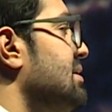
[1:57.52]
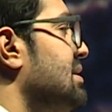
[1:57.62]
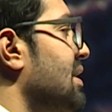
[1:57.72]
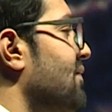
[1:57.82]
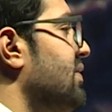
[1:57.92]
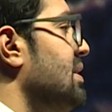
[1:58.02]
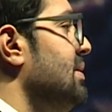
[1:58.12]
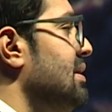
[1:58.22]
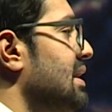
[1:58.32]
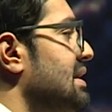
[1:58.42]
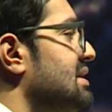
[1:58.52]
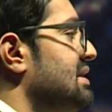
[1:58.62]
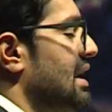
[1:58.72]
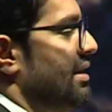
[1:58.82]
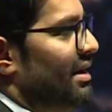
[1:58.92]
is comfortable in
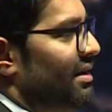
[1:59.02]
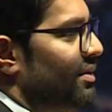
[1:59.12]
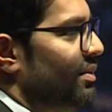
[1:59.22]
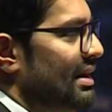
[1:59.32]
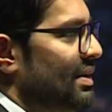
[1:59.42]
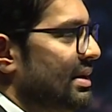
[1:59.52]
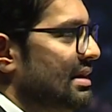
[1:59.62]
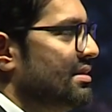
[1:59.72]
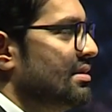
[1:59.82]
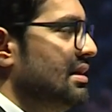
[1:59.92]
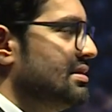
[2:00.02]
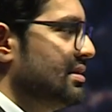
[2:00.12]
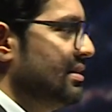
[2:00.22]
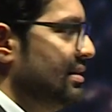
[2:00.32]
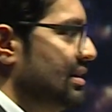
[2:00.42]
sharing only when they
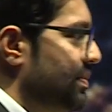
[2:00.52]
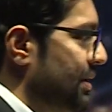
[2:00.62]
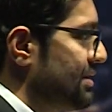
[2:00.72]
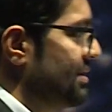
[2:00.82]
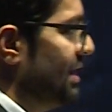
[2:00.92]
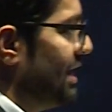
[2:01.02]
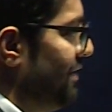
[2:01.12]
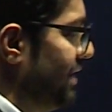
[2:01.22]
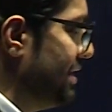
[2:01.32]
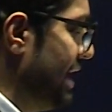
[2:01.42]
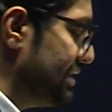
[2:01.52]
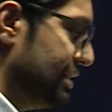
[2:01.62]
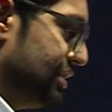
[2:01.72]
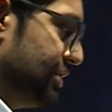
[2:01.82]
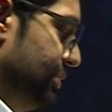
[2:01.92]
trust the person they're giving their
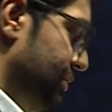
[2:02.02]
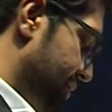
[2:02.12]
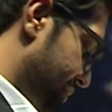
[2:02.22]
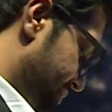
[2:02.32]
assets to.